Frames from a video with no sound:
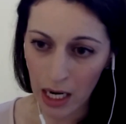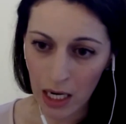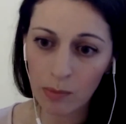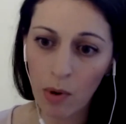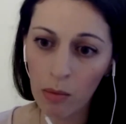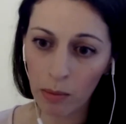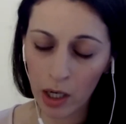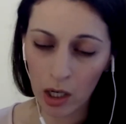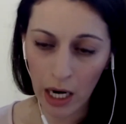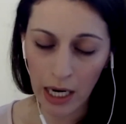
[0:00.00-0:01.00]
it's probably a
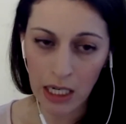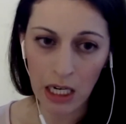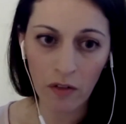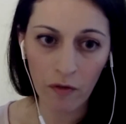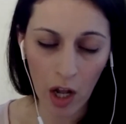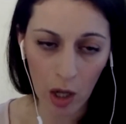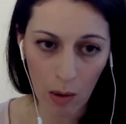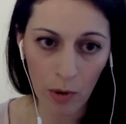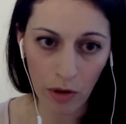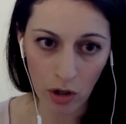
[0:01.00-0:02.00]
good idea to follow up
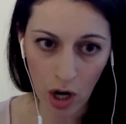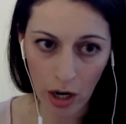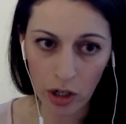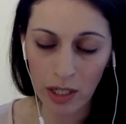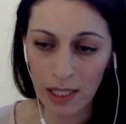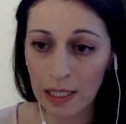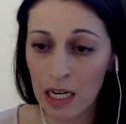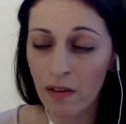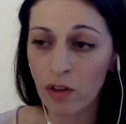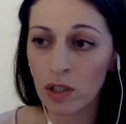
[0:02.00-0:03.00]
with your doctor to see
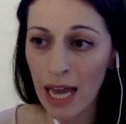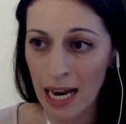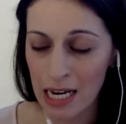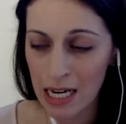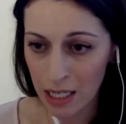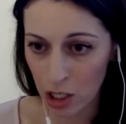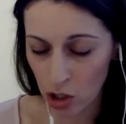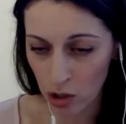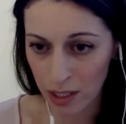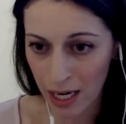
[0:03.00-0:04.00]
if there's any
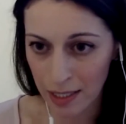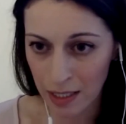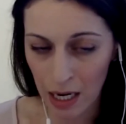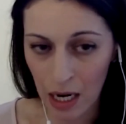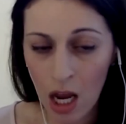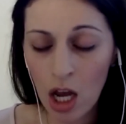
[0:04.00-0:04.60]
additional testing